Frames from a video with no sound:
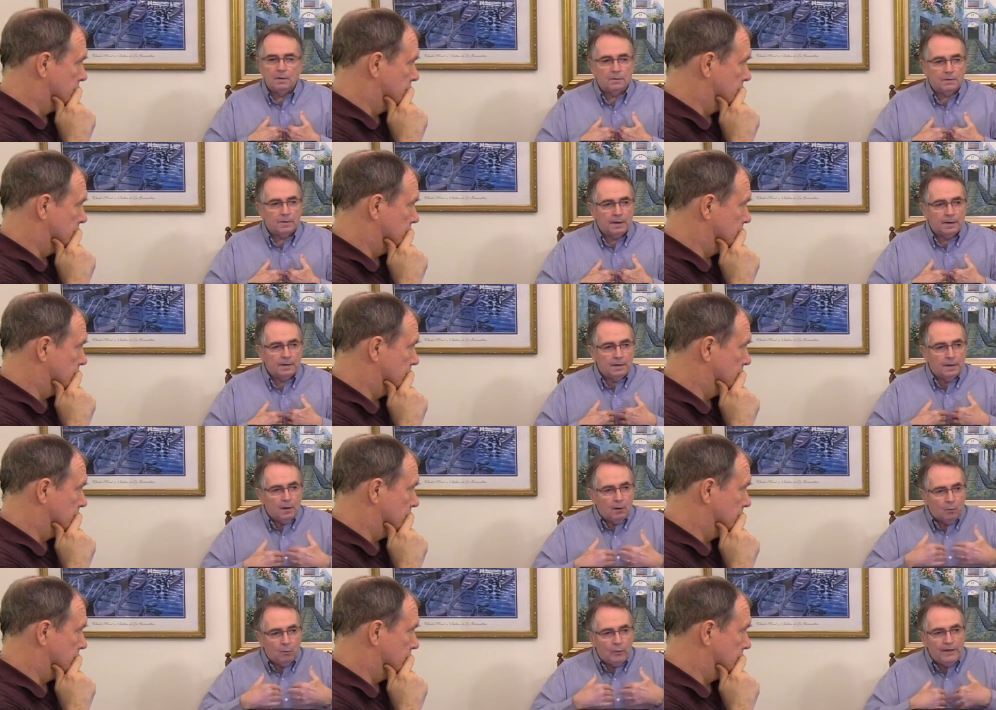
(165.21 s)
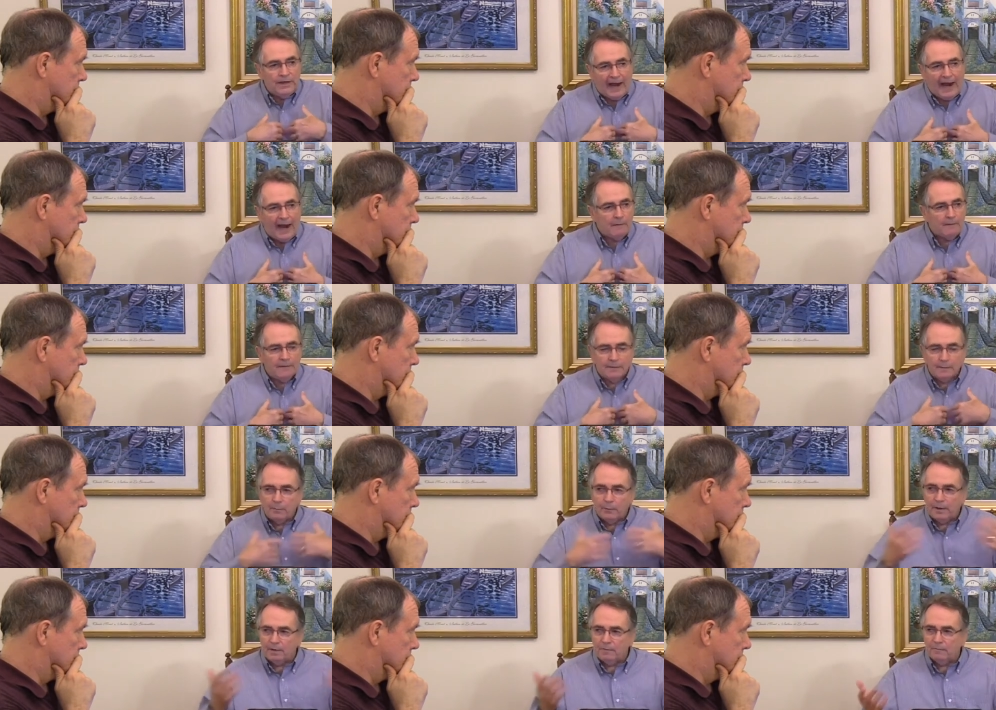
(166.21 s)
Speaker 1: Okay. We carry the
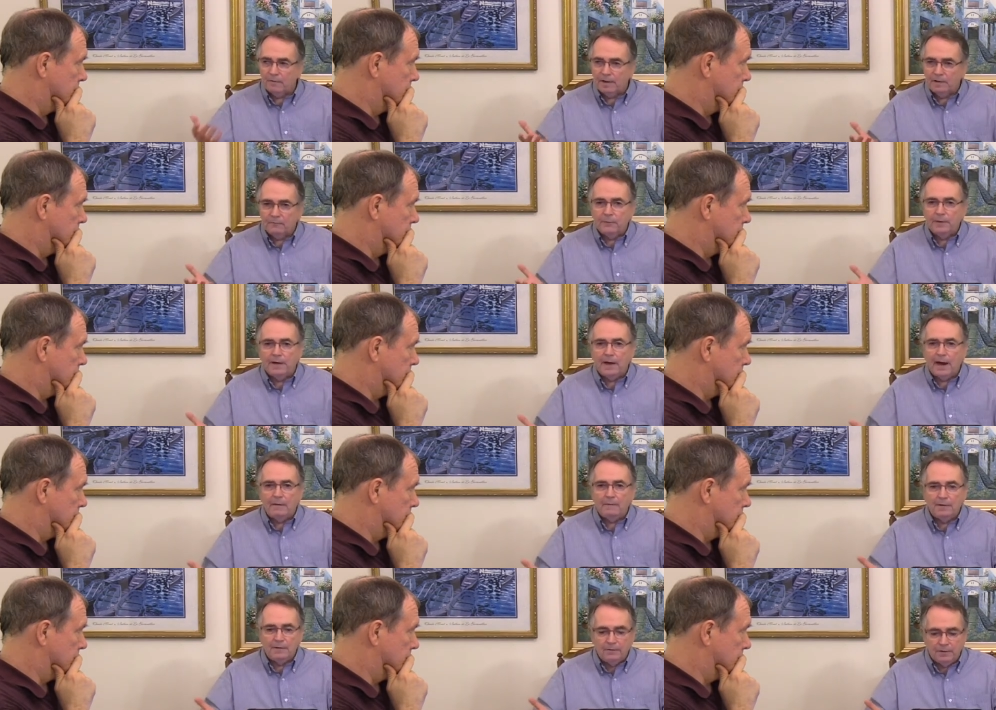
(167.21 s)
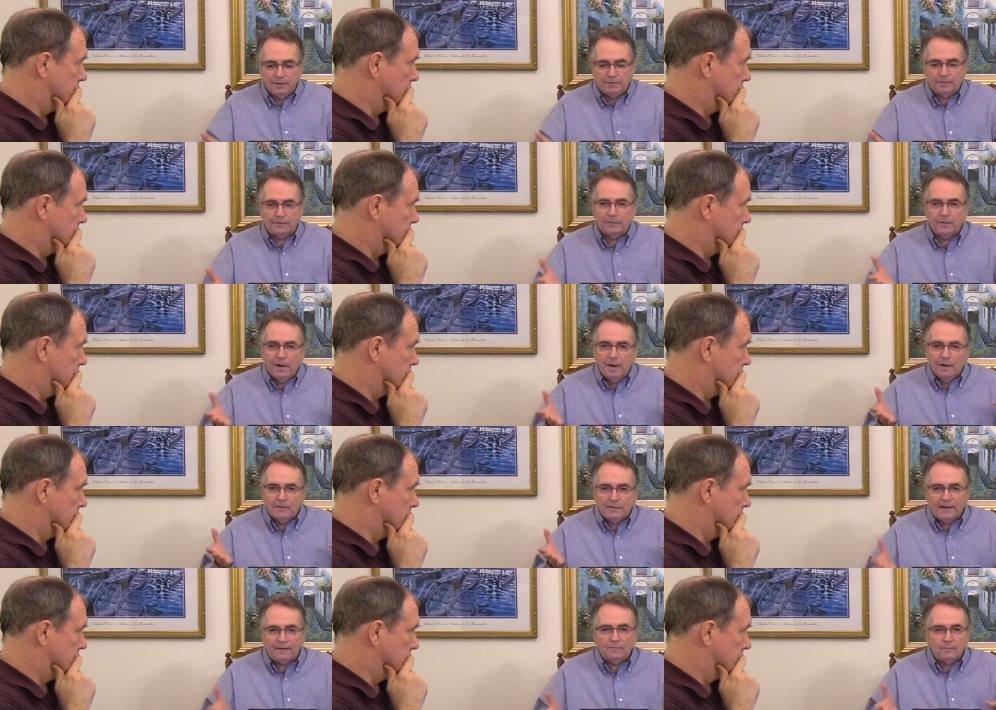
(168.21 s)
bread of life. We carry Jesus.
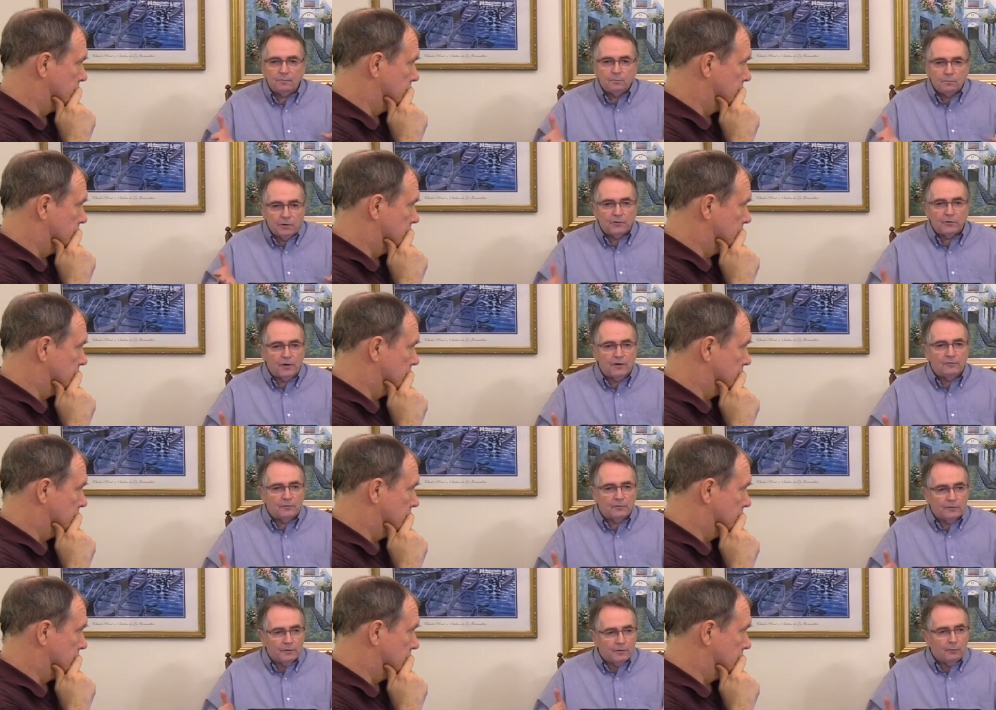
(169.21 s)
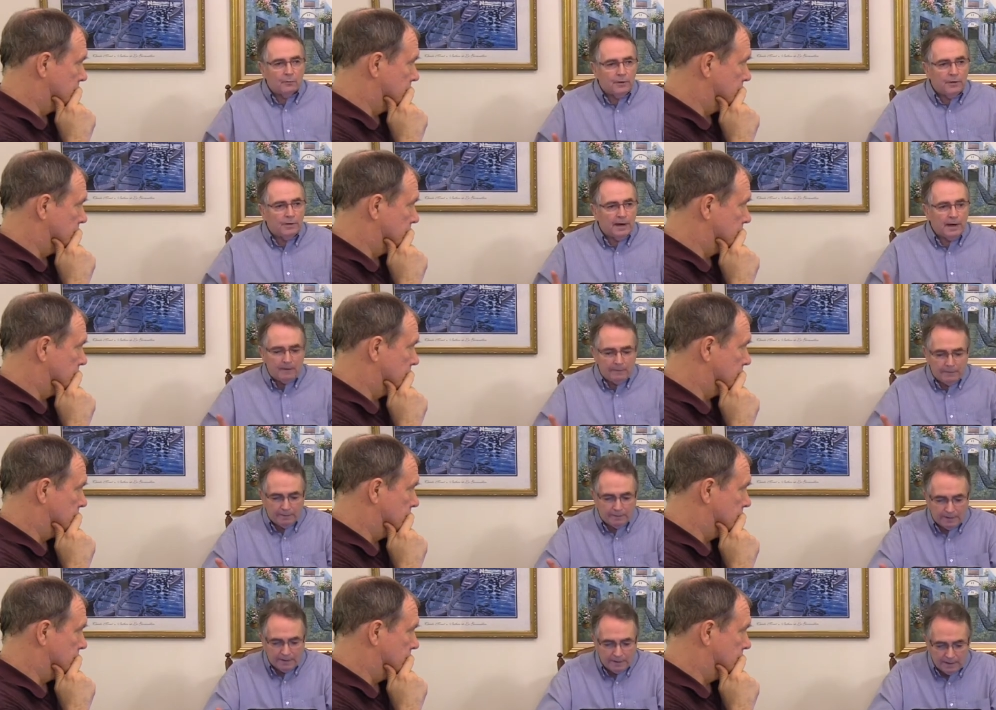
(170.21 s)
That's the treasure that we carry,
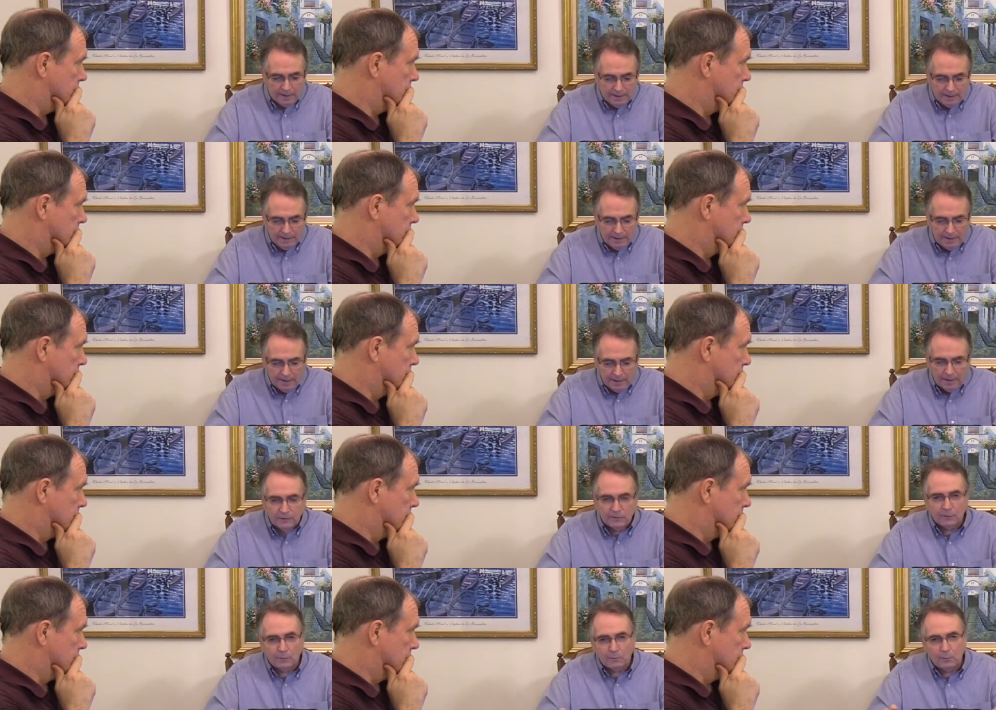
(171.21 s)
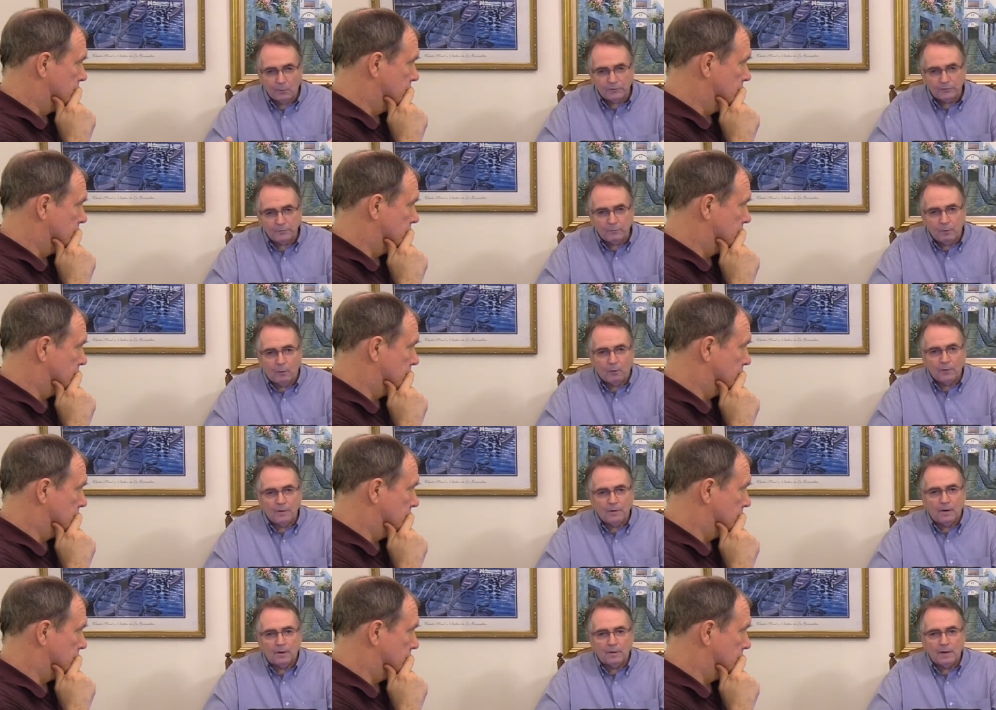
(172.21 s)
right? Yes, yes. So what's important
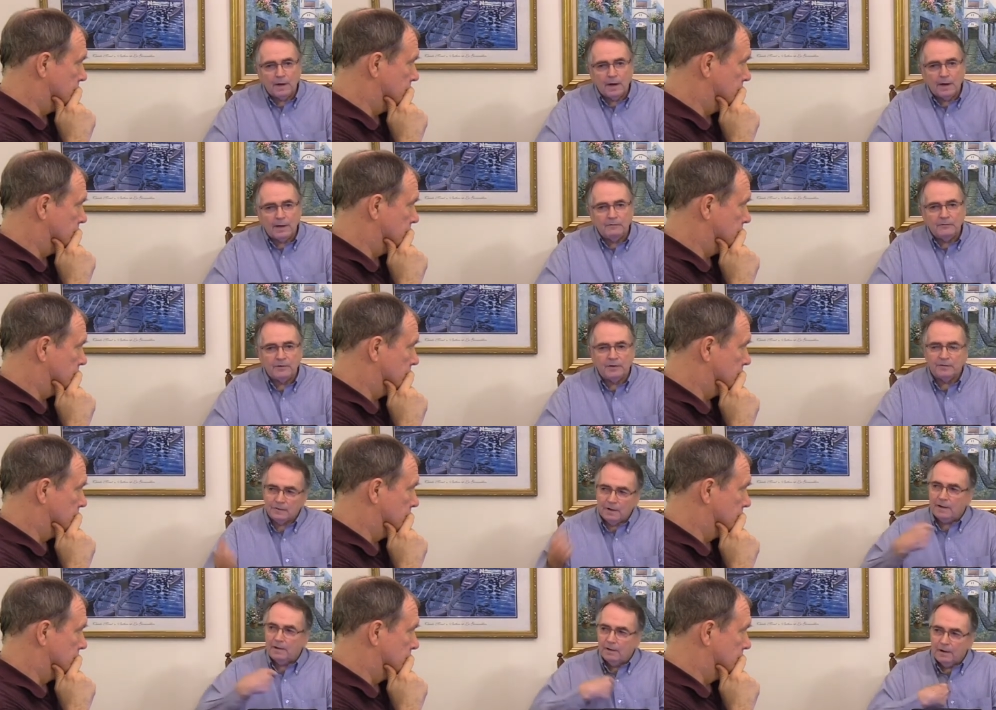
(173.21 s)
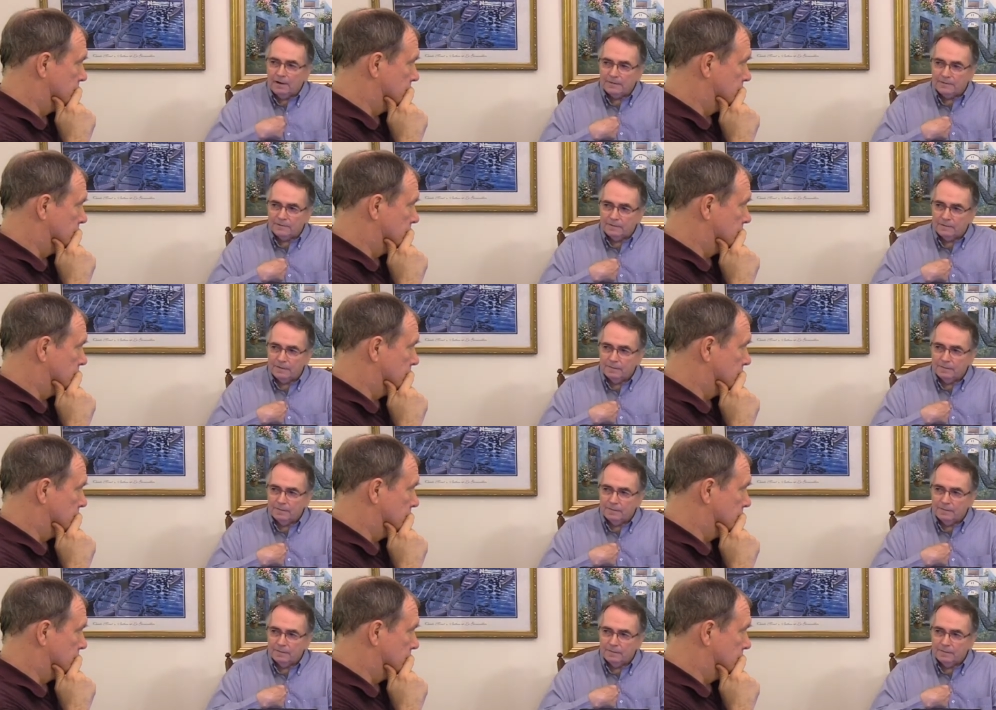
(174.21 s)
in our lives is not us,